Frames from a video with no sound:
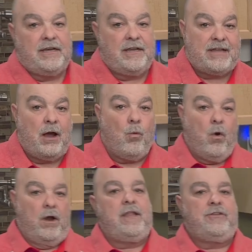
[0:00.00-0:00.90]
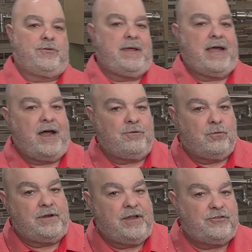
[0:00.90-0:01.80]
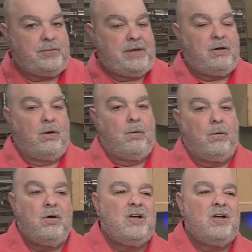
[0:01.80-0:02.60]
and it's that one needs to be hot, one needs to be cold.